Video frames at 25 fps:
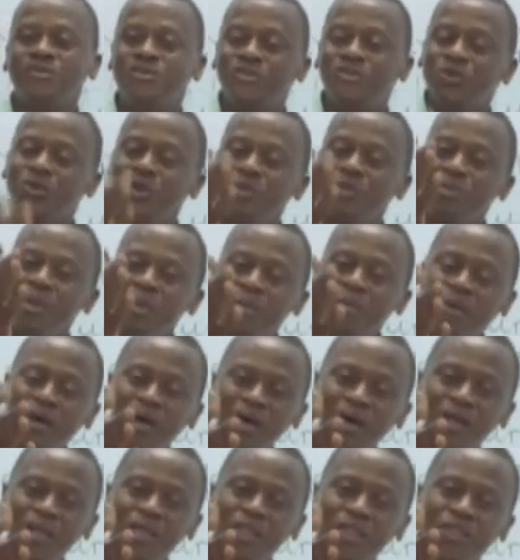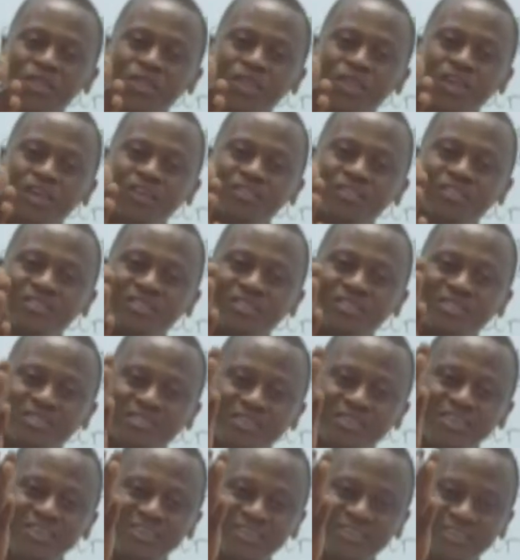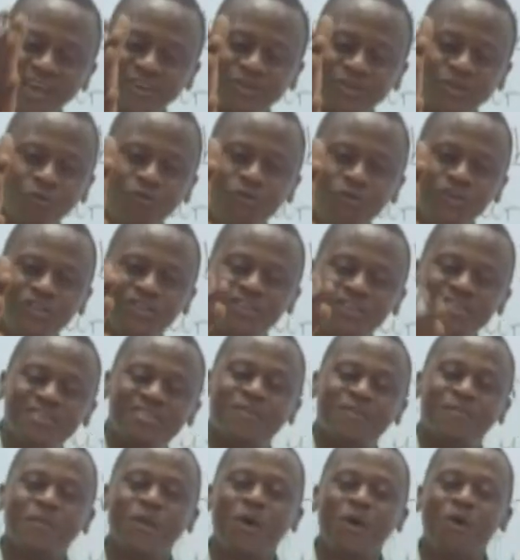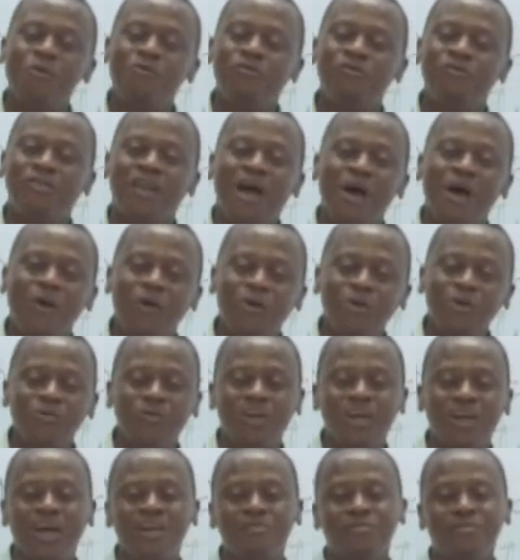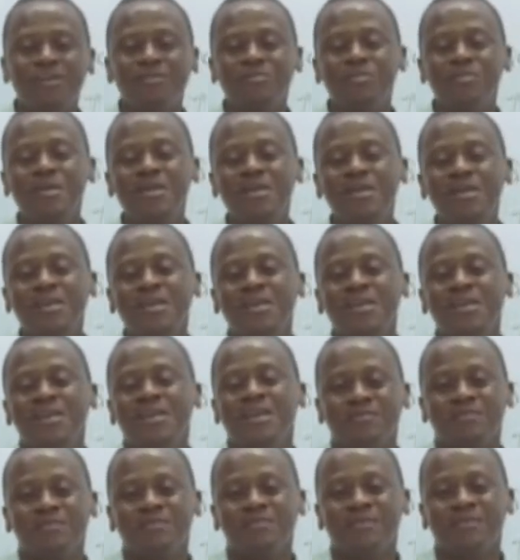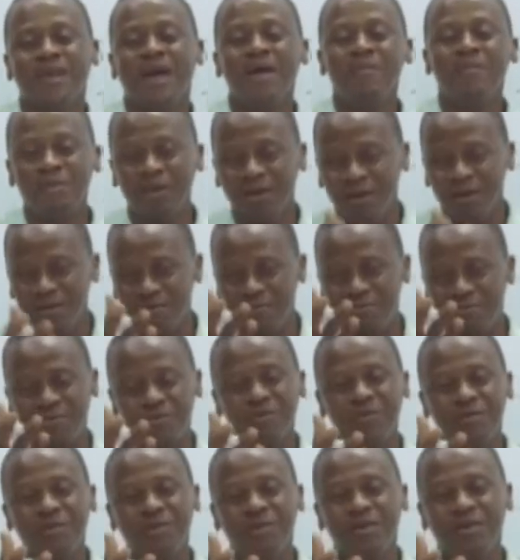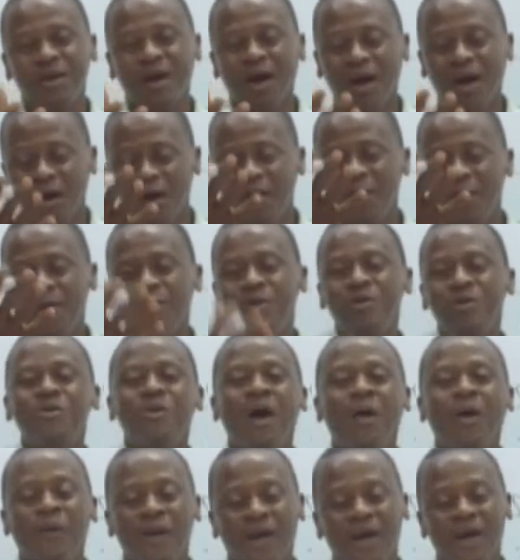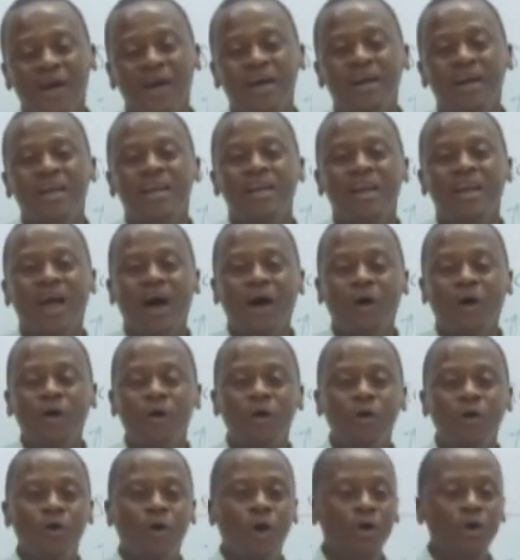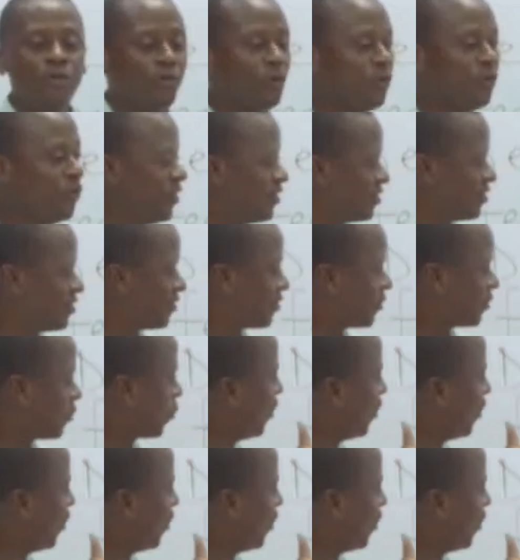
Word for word: Do you remember the syntactical features of language of advancement? I believe uh, you're aware. Now, go through this